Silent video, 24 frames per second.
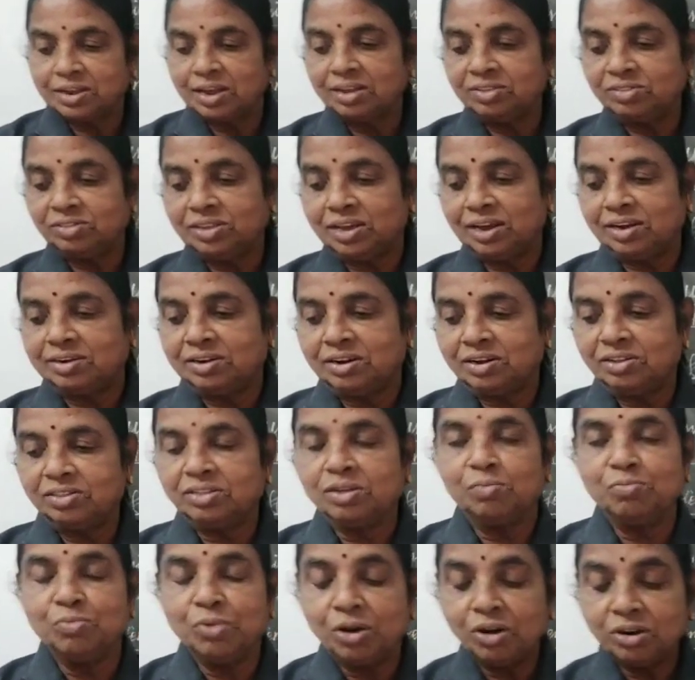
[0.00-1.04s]
say that
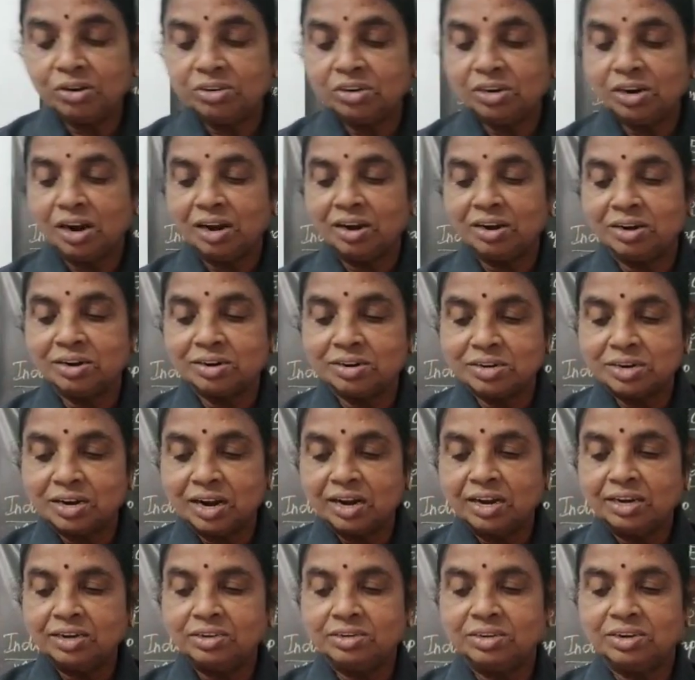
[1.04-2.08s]
the marginal
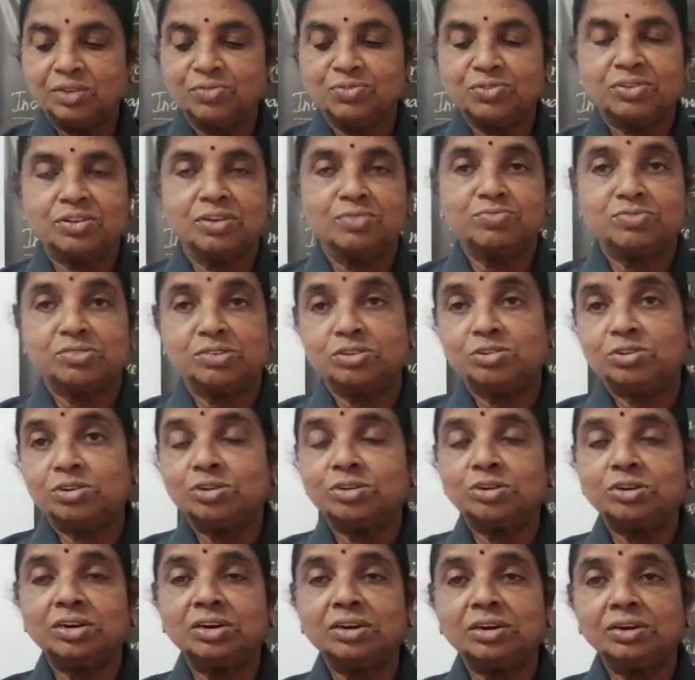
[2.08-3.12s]
rate of
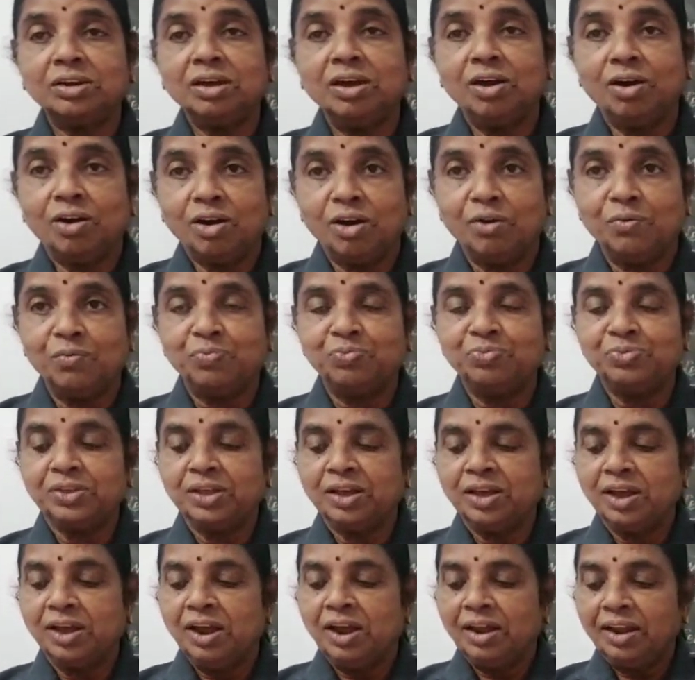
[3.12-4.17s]
substitution of
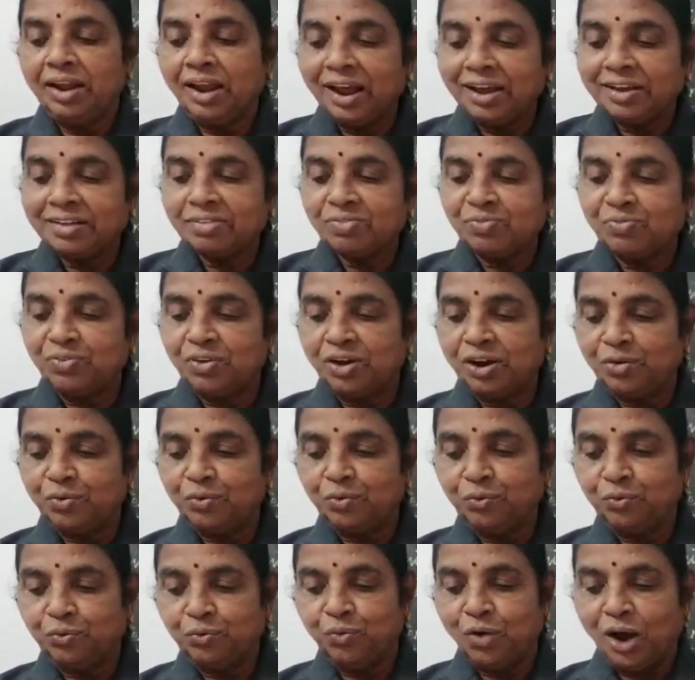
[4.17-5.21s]
x
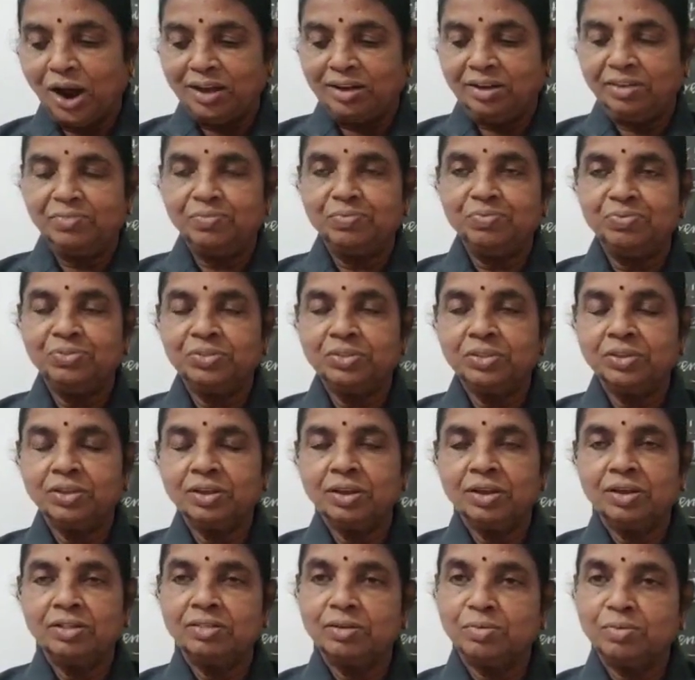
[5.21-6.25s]
for y,
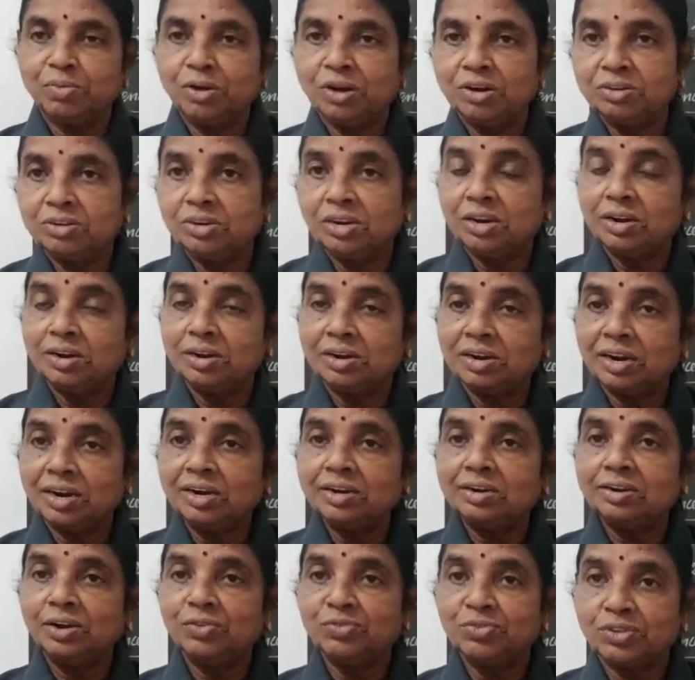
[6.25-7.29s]
the marginal
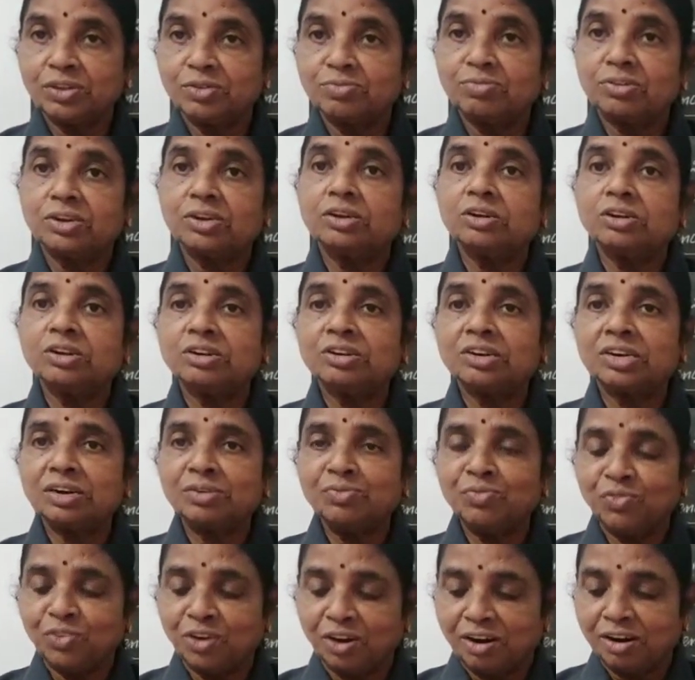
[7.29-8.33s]
rate of substitution